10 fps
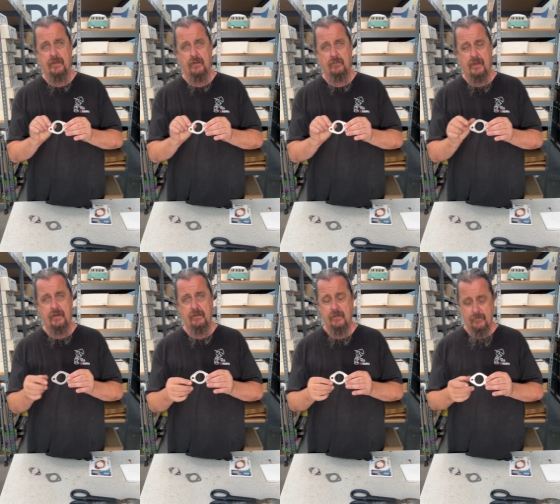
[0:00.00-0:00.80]
here,
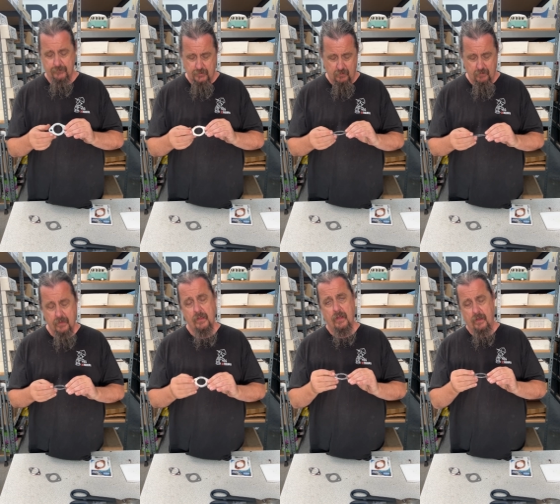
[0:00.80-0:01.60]
right? So
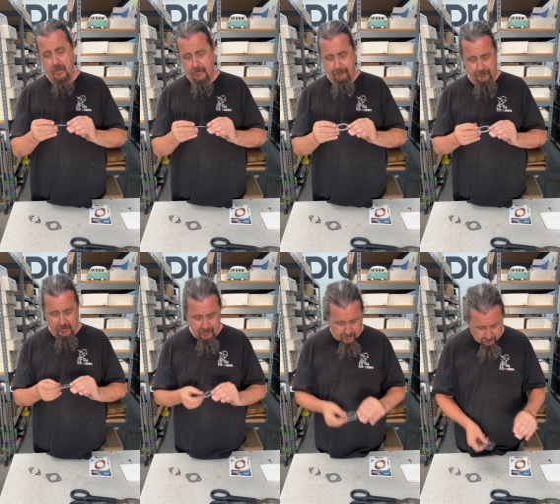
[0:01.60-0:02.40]

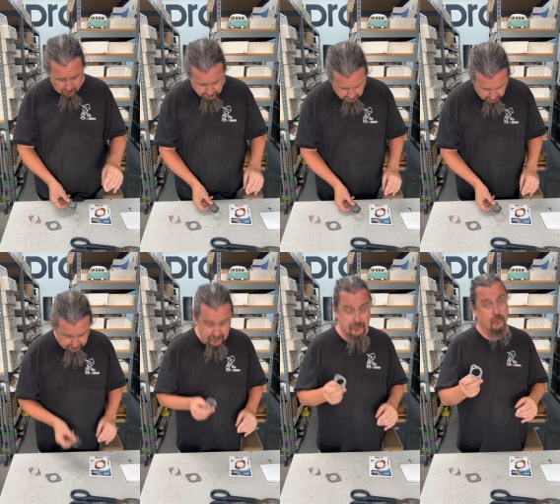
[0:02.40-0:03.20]
another alternative
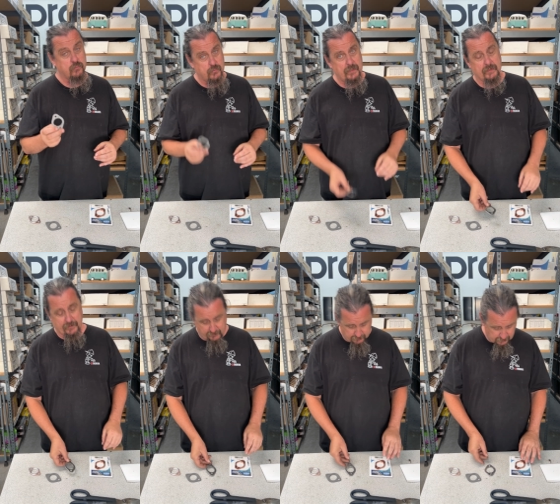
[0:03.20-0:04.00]
that is a really
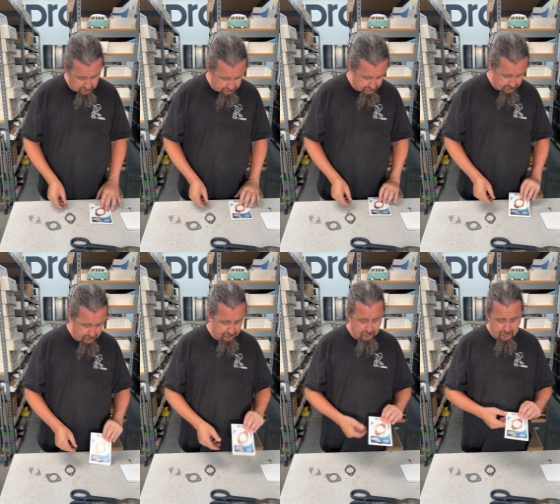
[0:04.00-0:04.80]
good
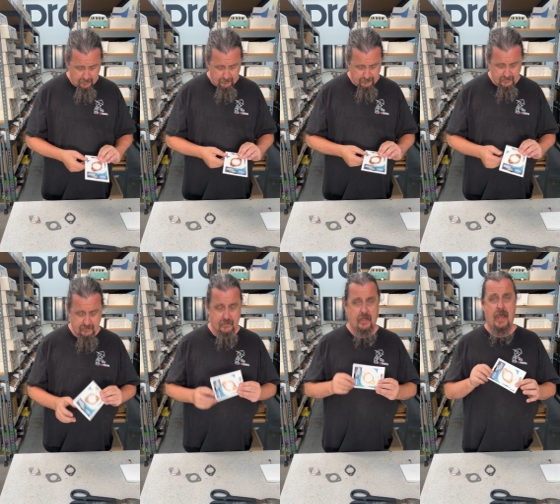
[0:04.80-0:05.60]
alternative is a
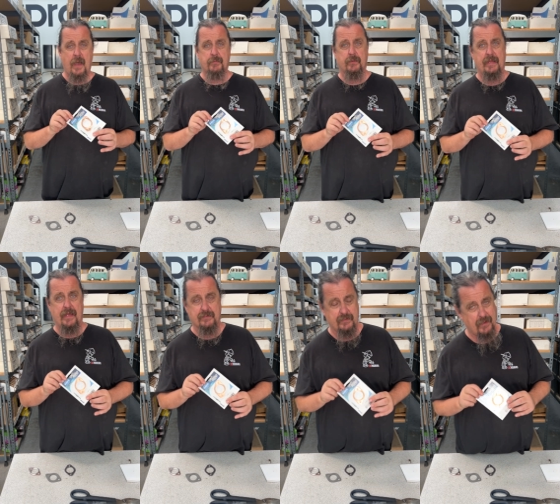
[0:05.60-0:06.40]
copper
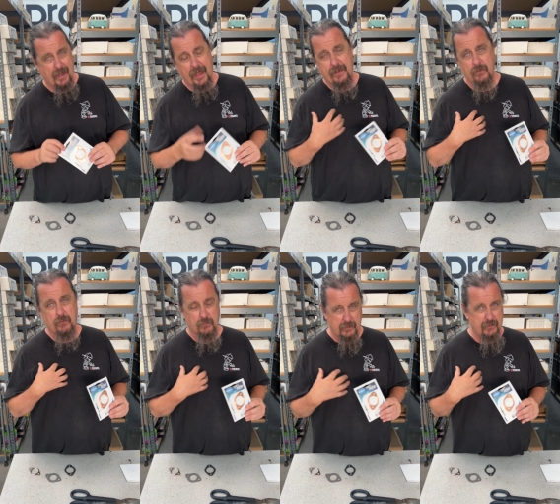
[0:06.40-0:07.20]
gasket. Now, I don't
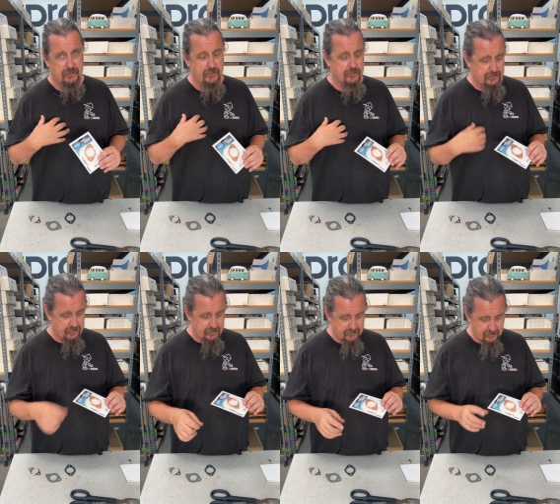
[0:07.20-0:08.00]
really use
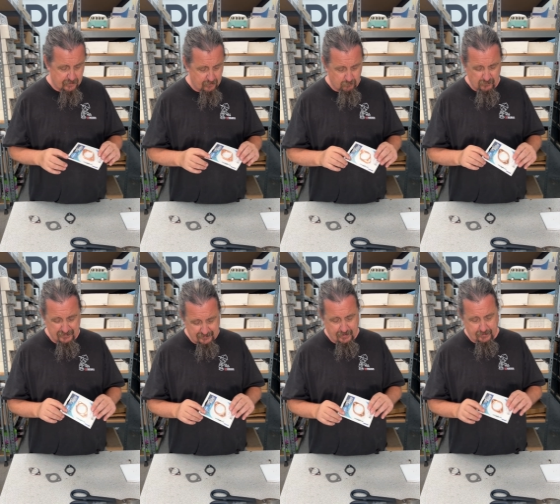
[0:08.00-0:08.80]
these. I don't really
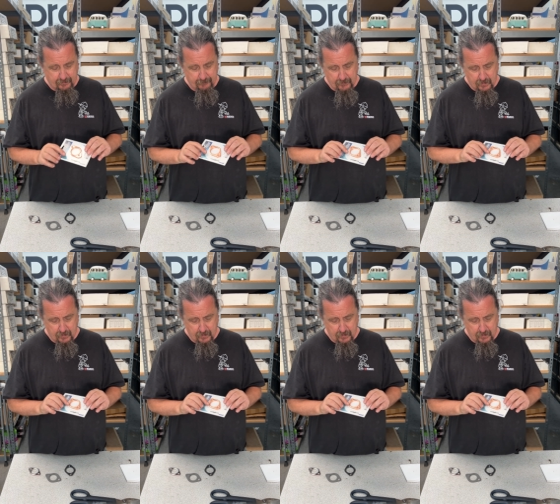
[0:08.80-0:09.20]
like them.